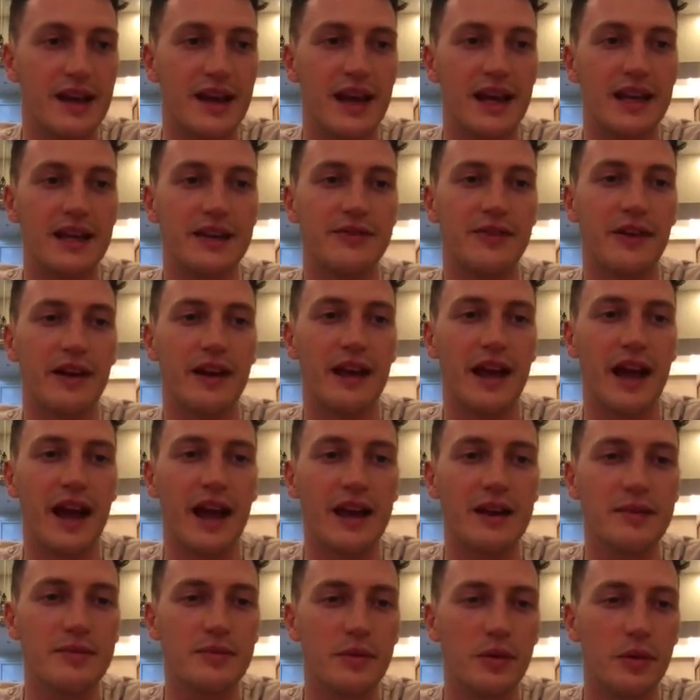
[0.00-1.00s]
And if I
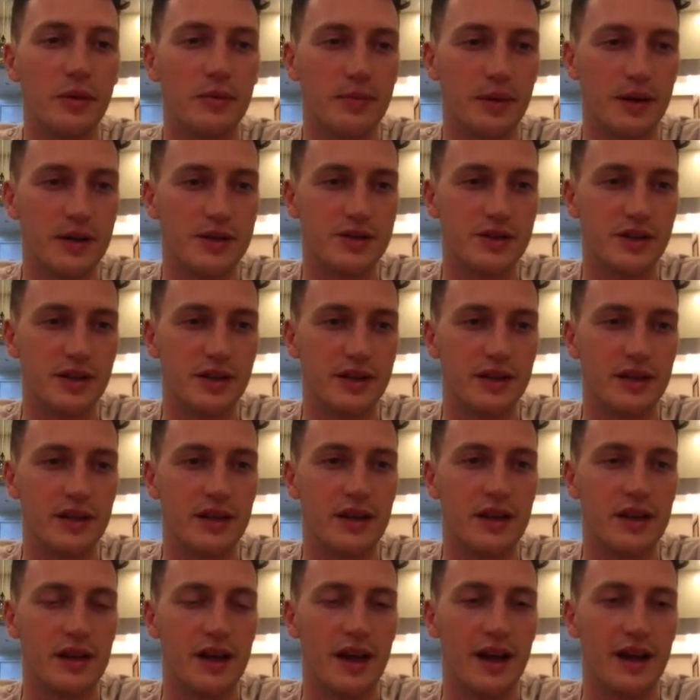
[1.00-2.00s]
had more budget,
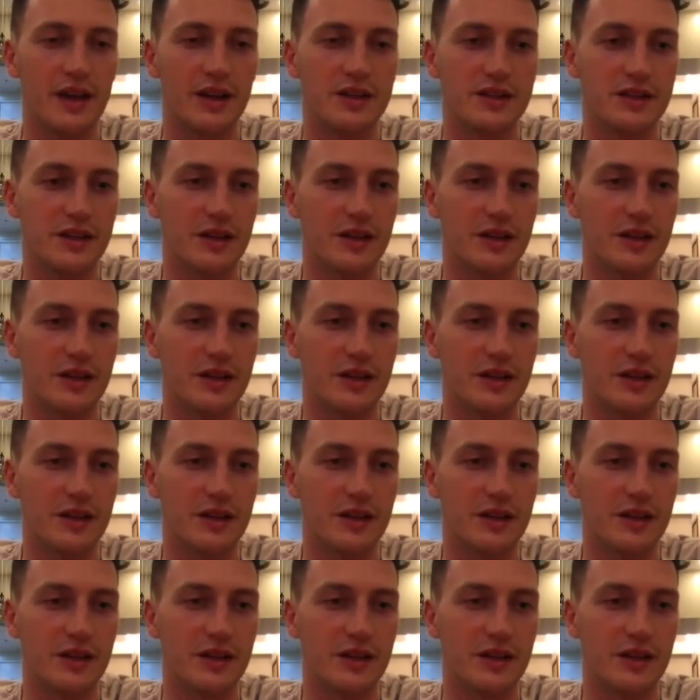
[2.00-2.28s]
because